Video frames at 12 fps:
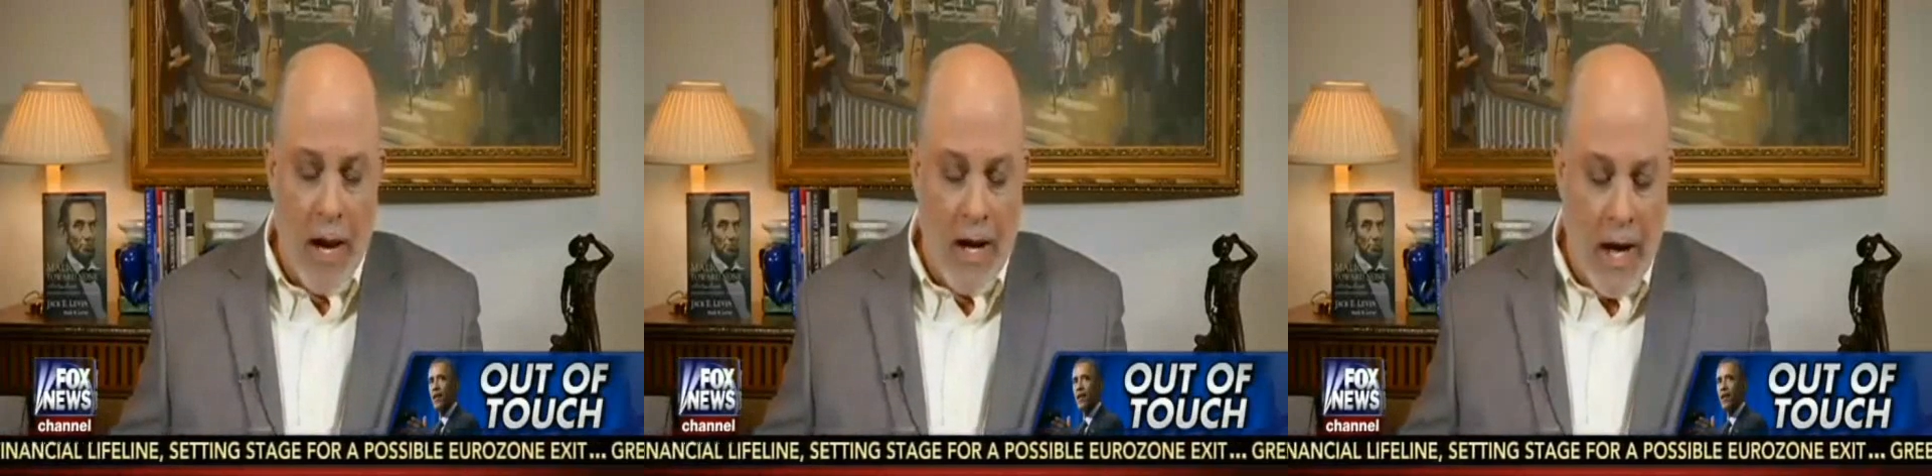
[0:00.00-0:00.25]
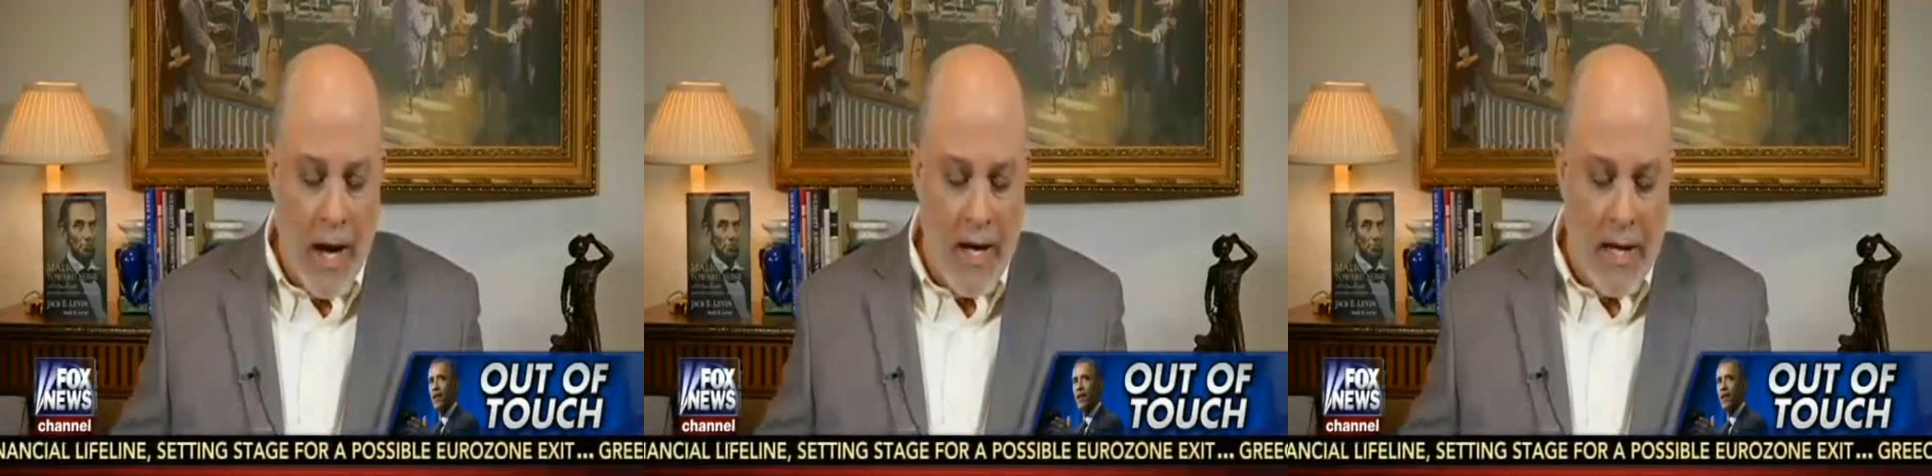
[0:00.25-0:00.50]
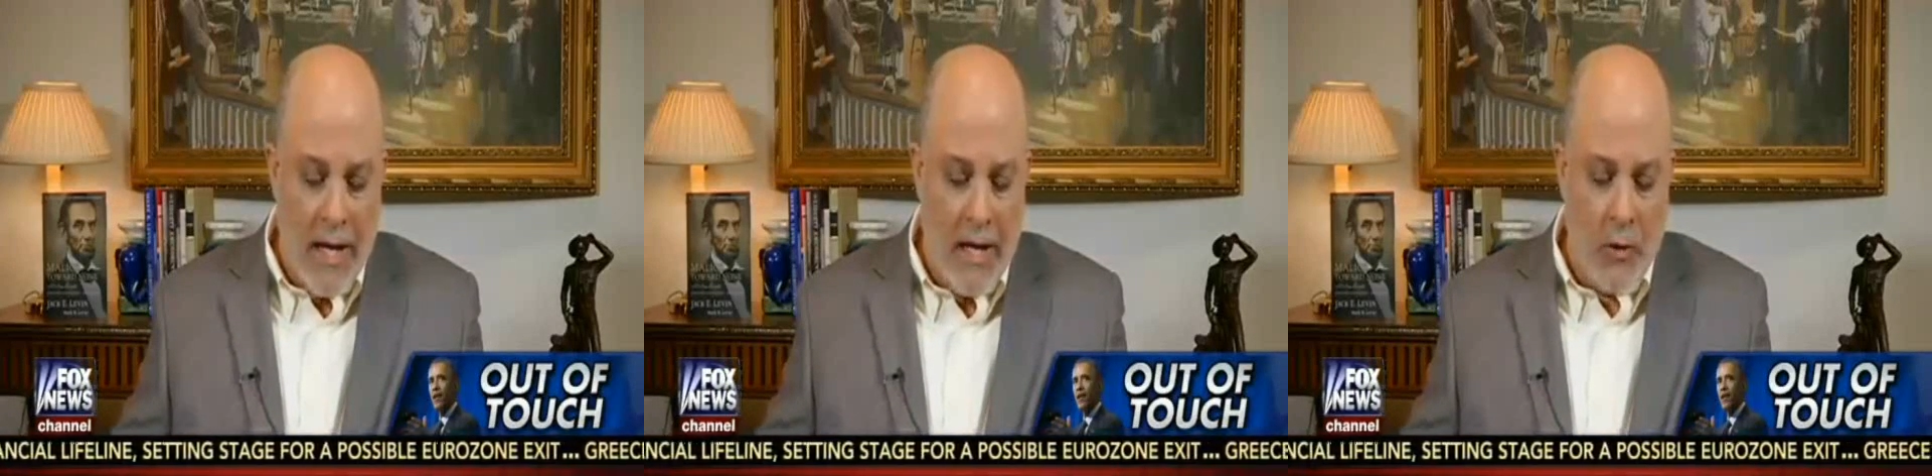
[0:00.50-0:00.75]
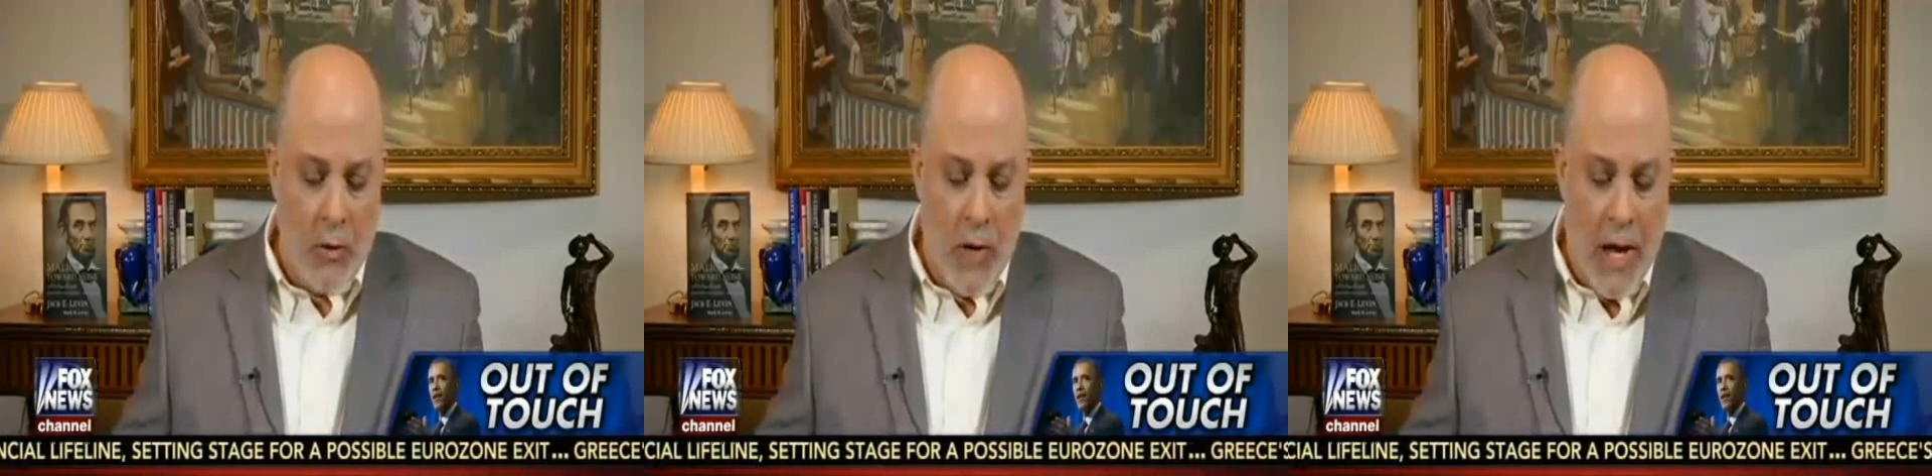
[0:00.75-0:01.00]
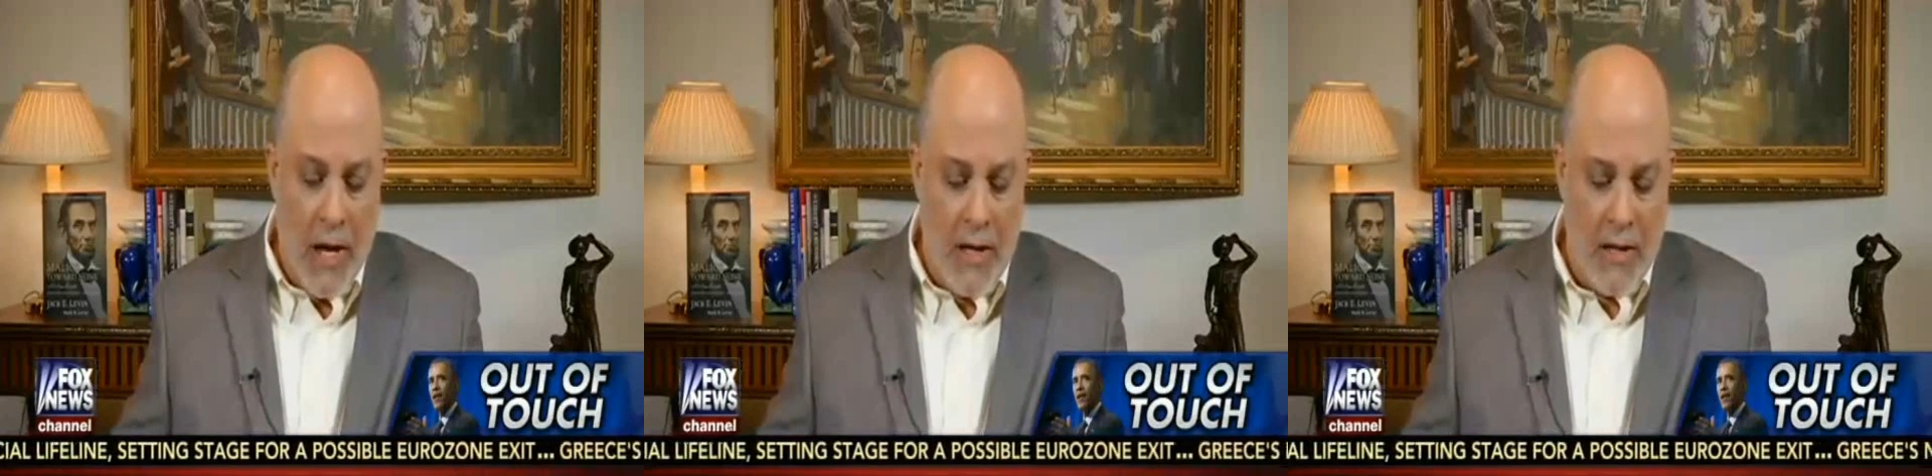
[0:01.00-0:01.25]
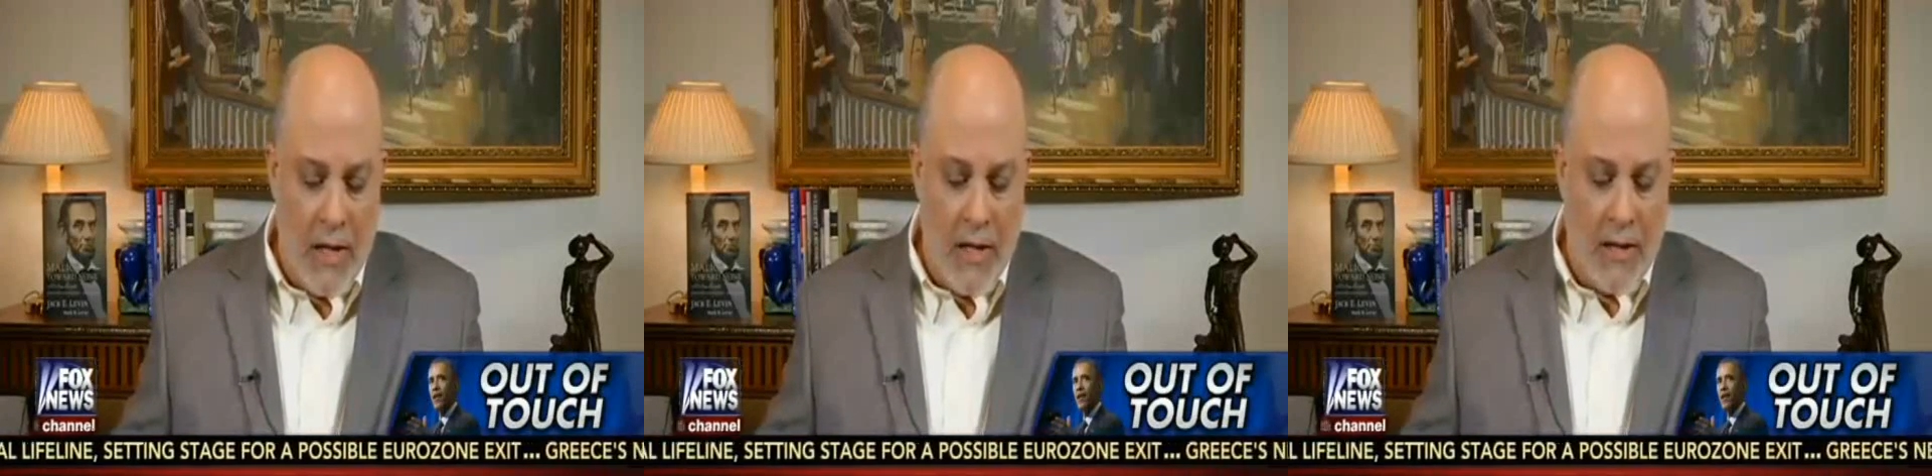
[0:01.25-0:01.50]
and I can't do
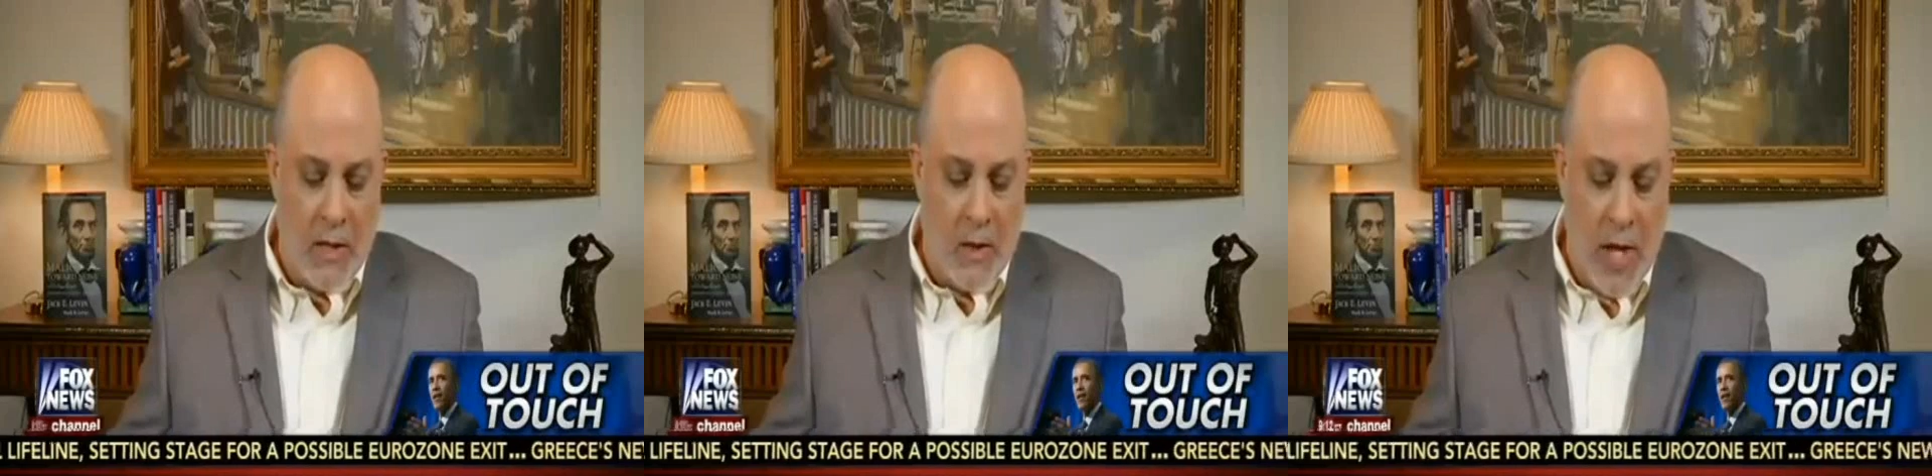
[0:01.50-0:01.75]
anything to